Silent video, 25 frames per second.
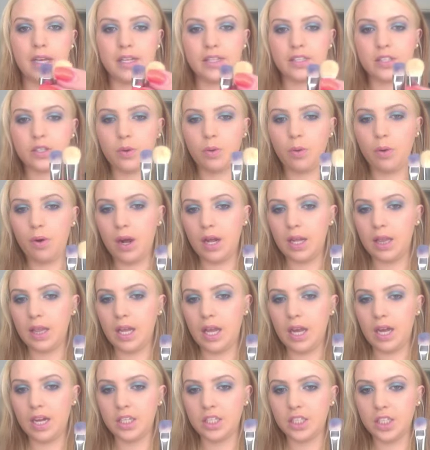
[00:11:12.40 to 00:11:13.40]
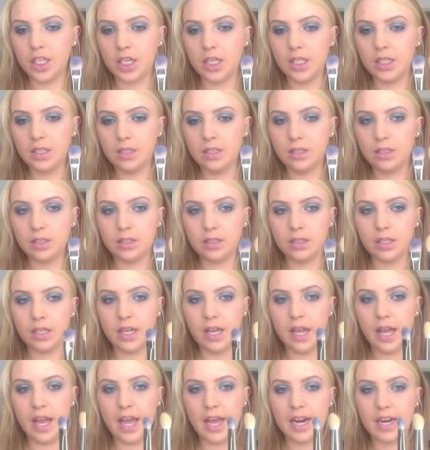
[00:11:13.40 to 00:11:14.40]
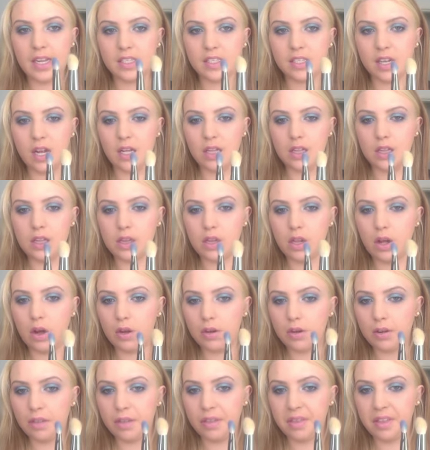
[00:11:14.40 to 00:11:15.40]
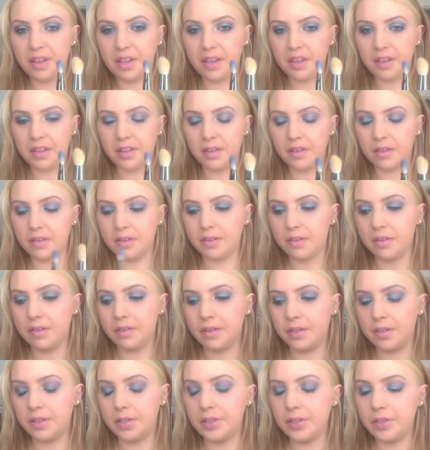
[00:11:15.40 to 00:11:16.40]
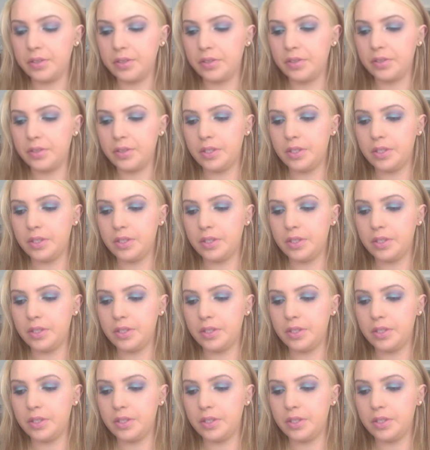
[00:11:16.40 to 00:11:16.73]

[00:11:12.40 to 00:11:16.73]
it's quite larger and it's a lot thicker than the